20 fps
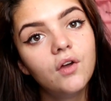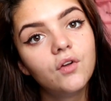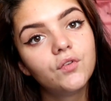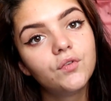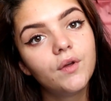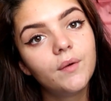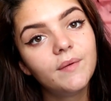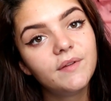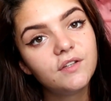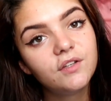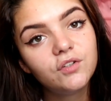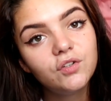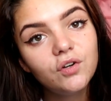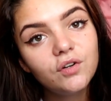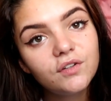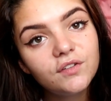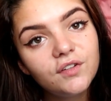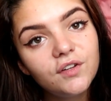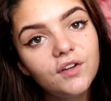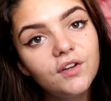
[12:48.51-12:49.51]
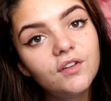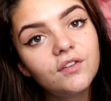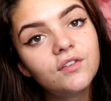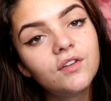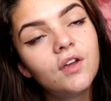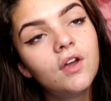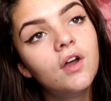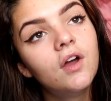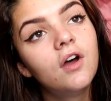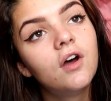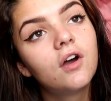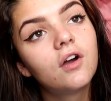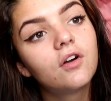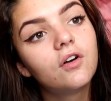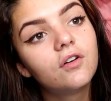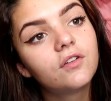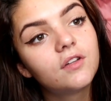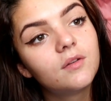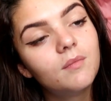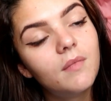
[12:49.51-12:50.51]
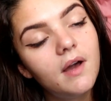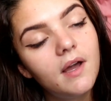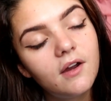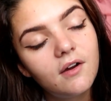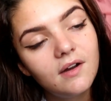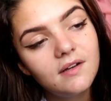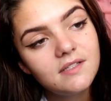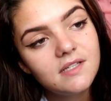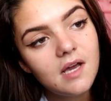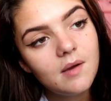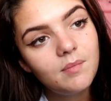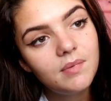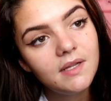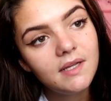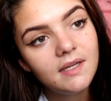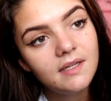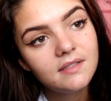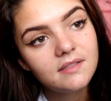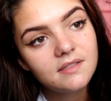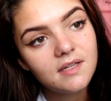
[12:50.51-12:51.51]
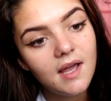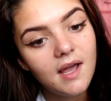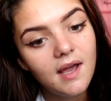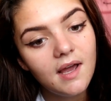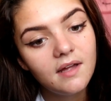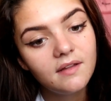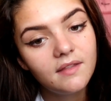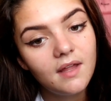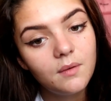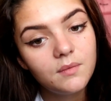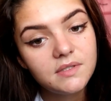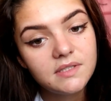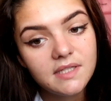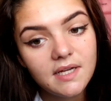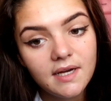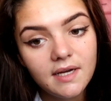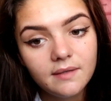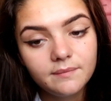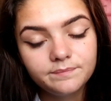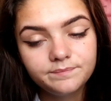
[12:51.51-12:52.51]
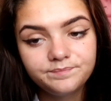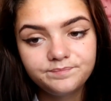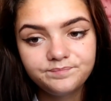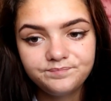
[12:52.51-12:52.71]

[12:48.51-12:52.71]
So I went to doctors, got some migraine tablets, and that was that.